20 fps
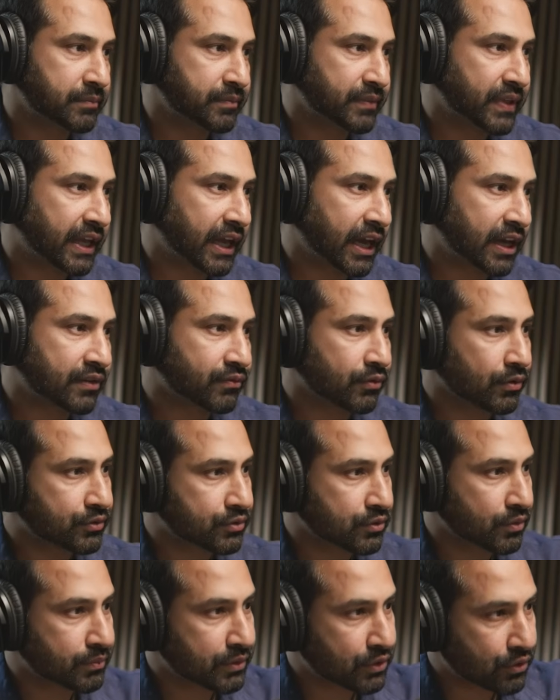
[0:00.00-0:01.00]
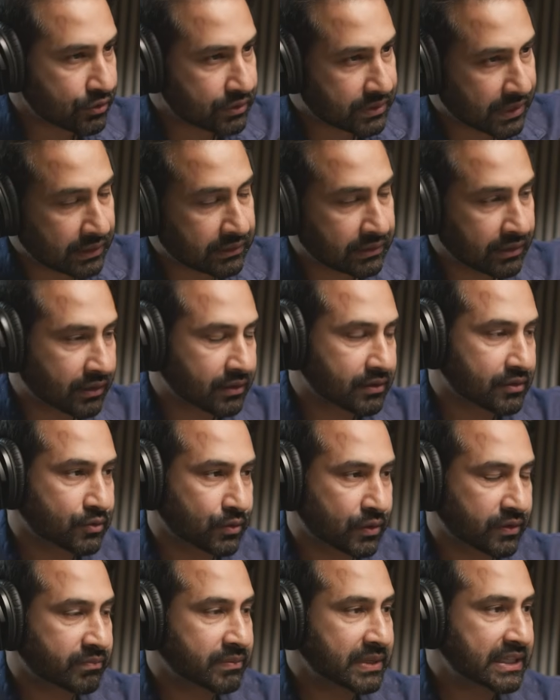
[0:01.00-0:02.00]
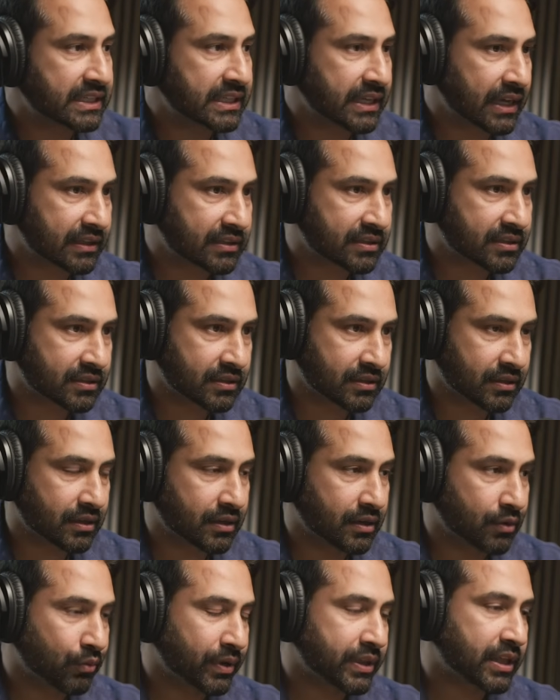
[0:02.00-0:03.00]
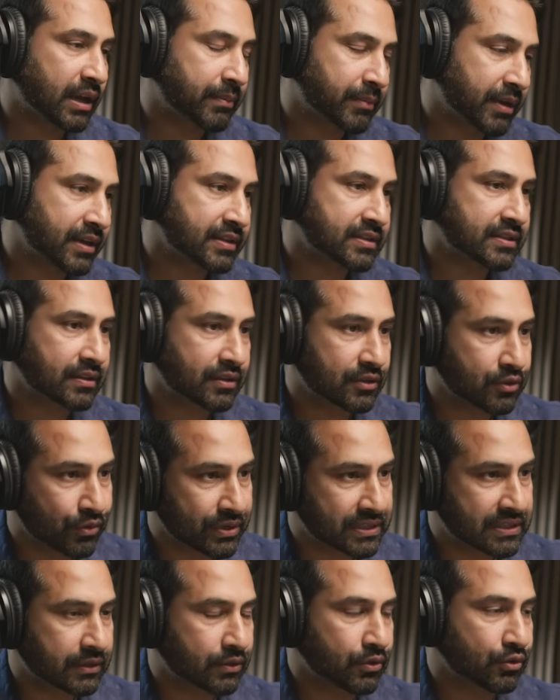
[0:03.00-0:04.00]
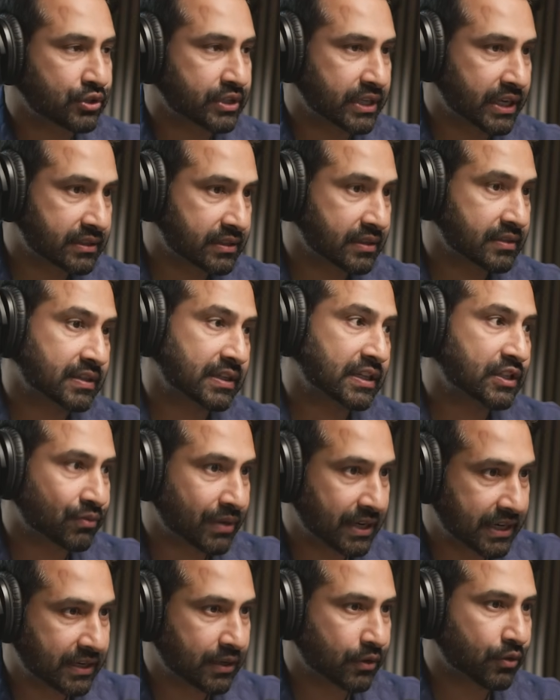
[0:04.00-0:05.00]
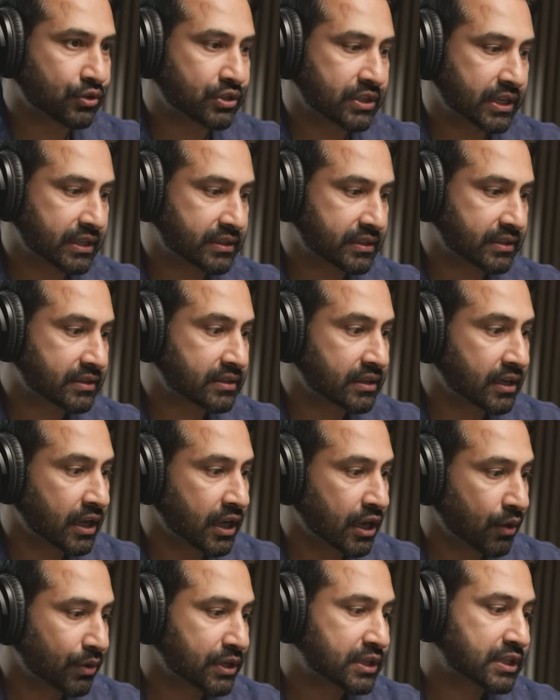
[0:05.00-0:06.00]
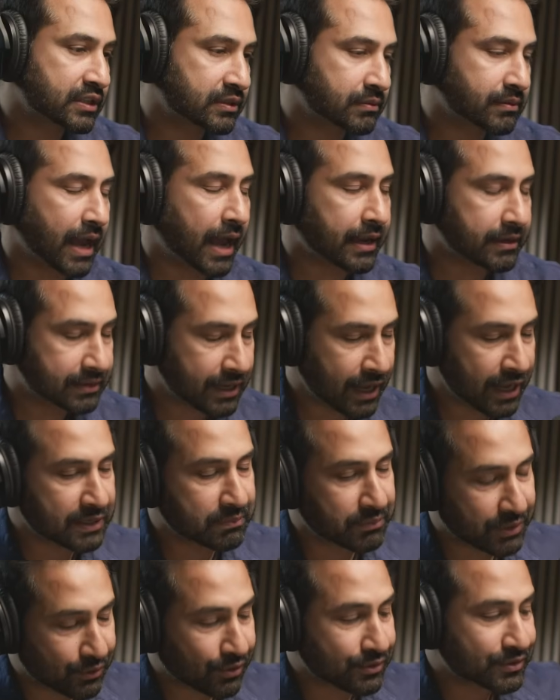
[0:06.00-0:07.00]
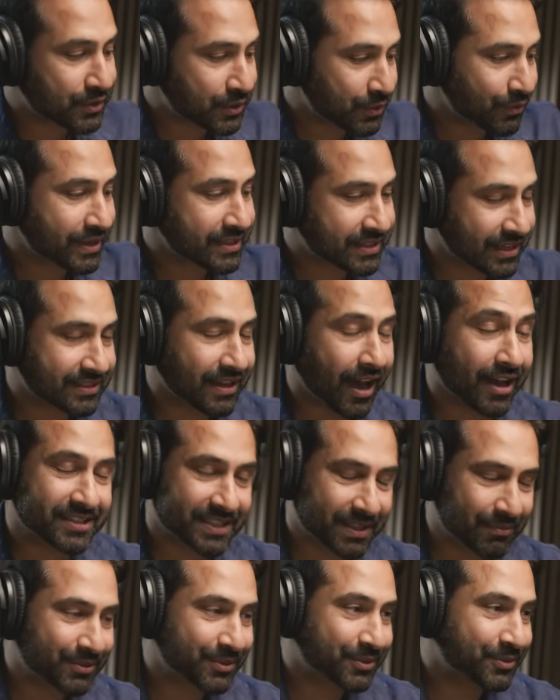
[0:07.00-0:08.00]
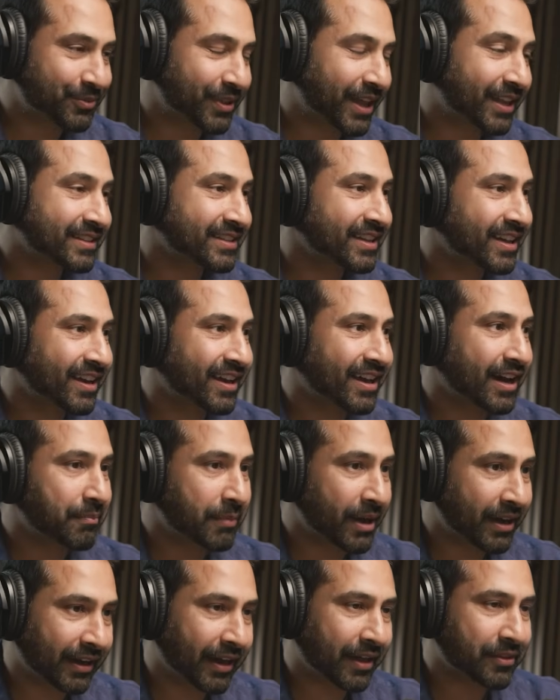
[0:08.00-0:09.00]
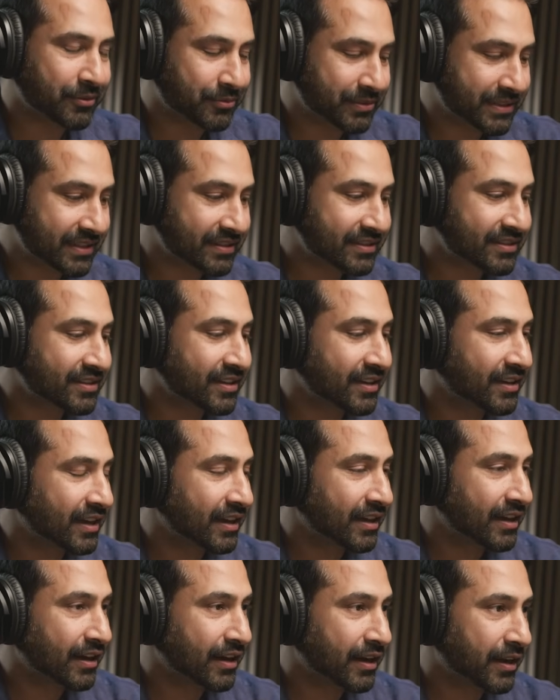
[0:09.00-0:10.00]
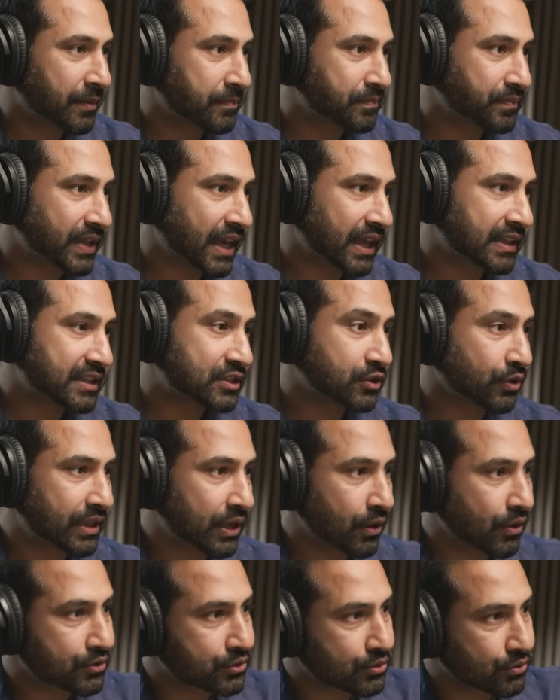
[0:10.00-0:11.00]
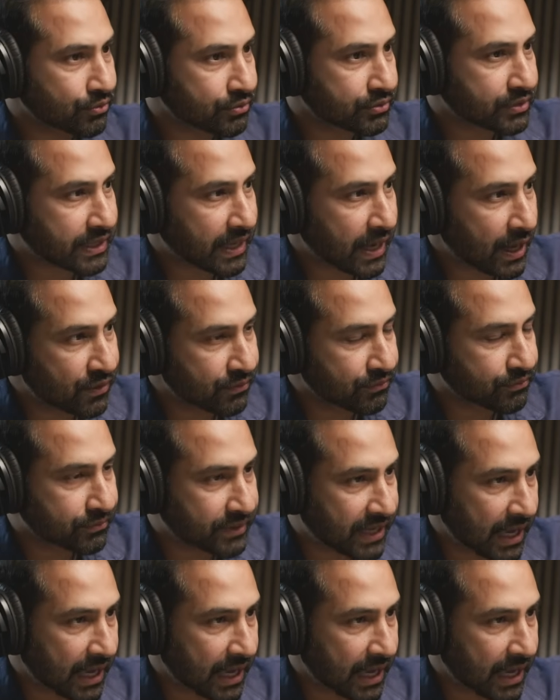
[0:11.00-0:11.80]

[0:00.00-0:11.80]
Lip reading: They kind of also, because Qatar sort of mediates with Hamas and US negotiators and Israeli negotiators, which is done because the US has asked them to do that, among other reasons. And so they also kind of